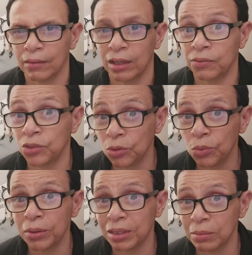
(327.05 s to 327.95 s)
If you're
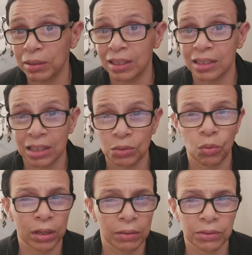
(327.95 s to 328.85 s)
with somebody that says
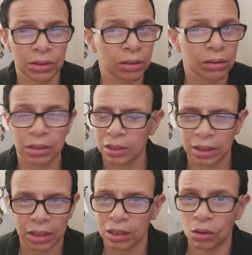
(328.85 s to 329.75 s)
whatever to you,
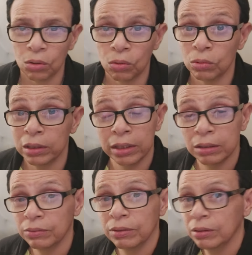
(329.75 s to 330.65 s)
go,
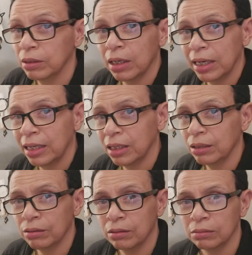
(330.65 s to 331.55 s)
leave, get out of
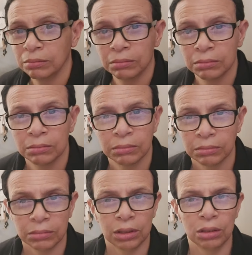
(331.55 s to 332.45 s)
there.
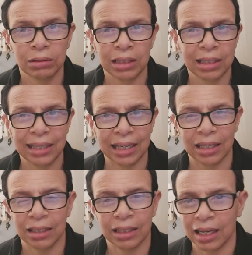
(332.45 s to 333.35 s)
You don't need that.
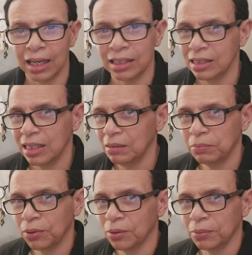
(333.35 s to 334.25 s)
That's
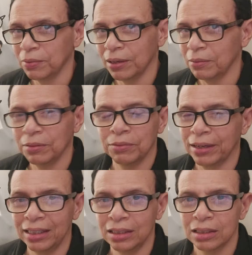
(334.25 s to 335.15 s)
not perfect,
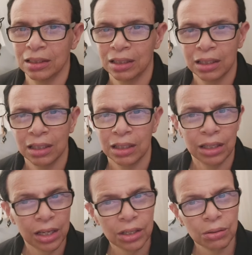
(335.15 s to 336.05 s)
right?
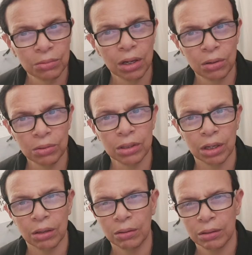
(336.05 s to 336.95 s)
And you know
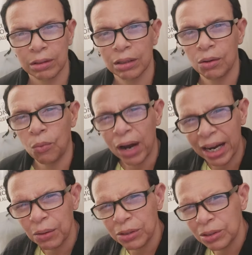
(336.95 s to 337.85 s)
so.
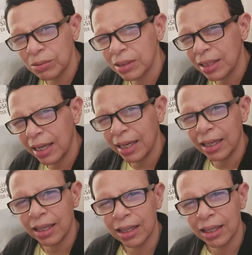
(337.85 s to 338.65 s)
Why would you stay?